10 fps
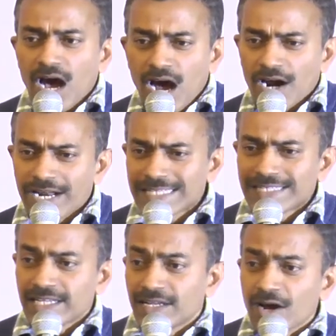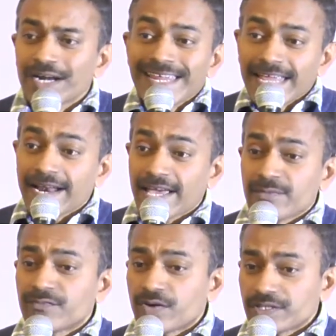Or I say, Lord, here I
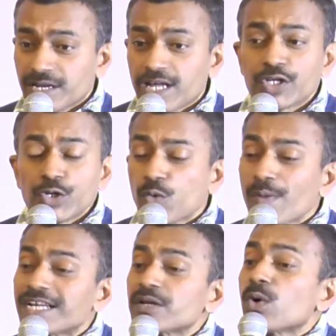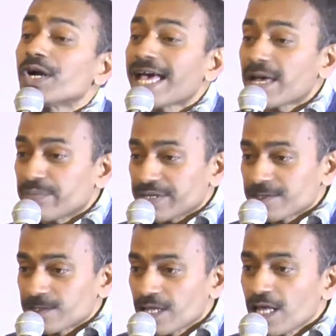am for the Lord. No matter what
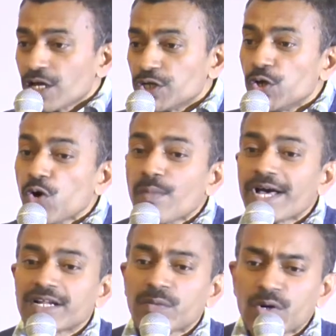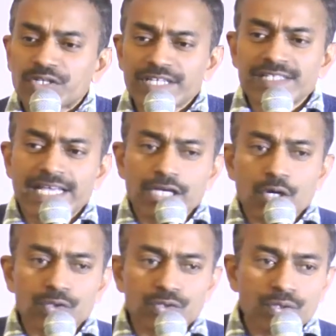happens, no matter what things I
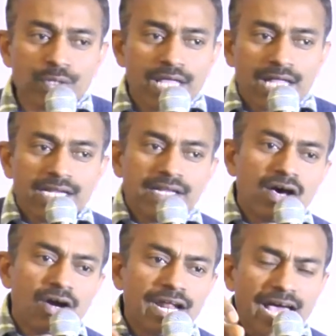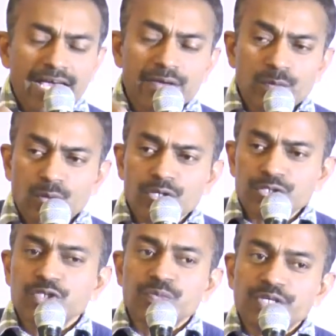go through, Lord, I
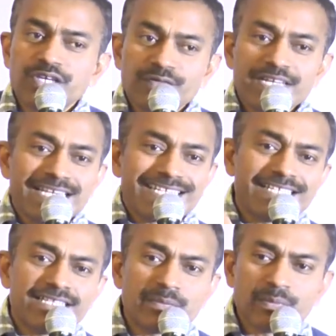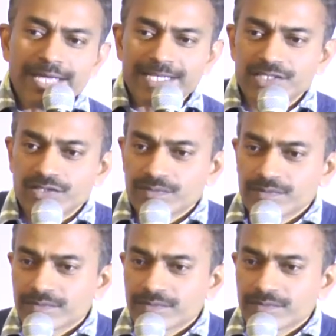want to be a witness in the place.